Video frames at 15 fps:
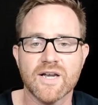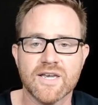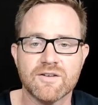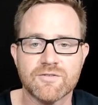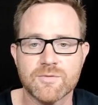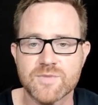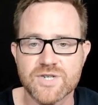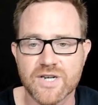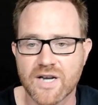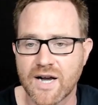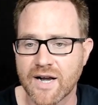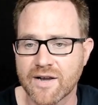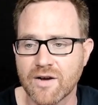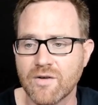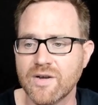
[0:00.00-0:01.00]
in from
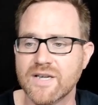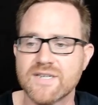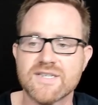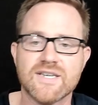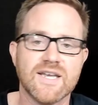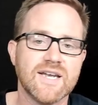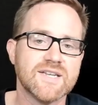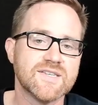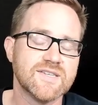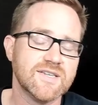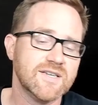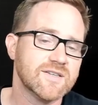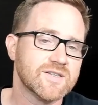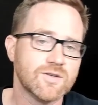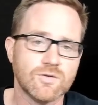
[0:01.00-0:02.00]
Chicago and today it
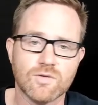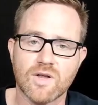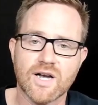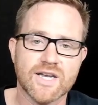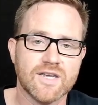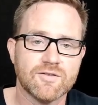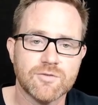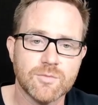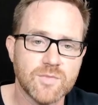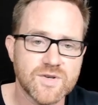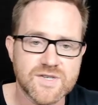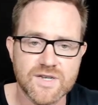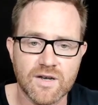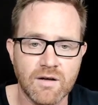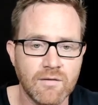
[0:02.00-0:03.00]
sees you log in from
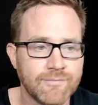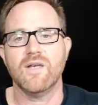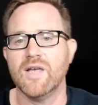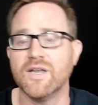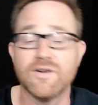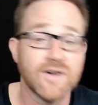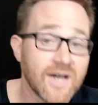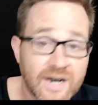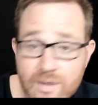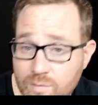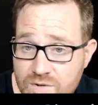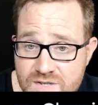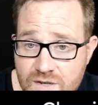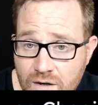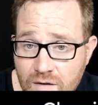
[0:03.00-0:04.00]
Brazil and you're not in
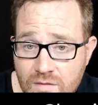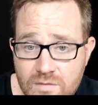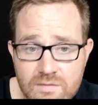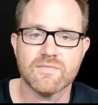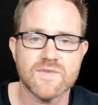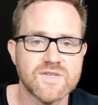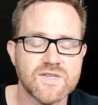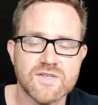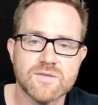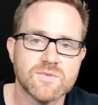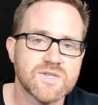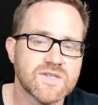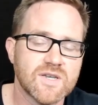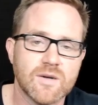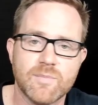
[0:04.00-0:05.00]
Brazil, the system's
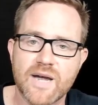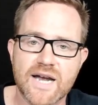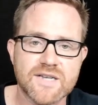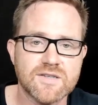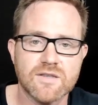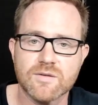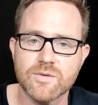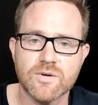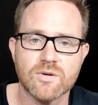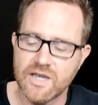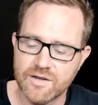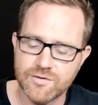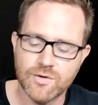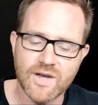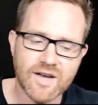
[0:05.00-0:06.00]
just going to pass it through.
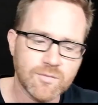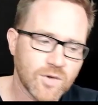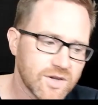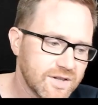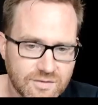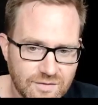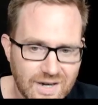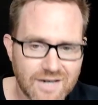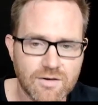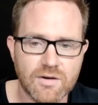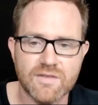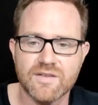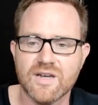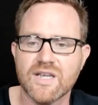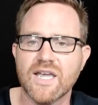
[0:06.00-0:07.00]
If you have multi-factor
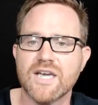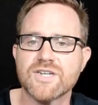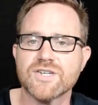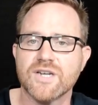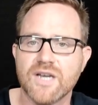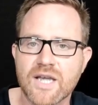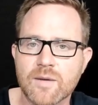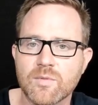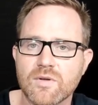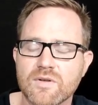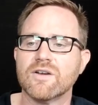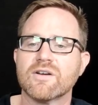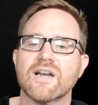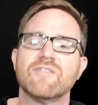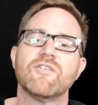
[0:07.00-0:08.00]
authentication enabled,
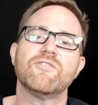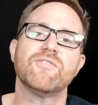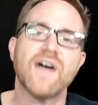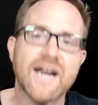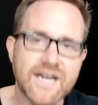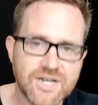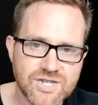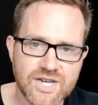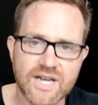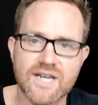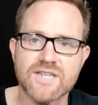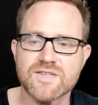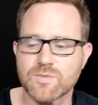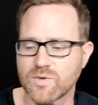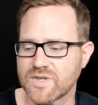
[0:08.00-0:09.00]
you're going to have a fighting
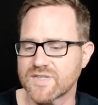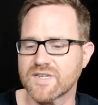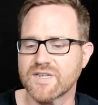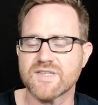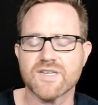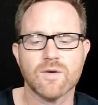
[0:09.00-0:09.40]
chance where it's going to say,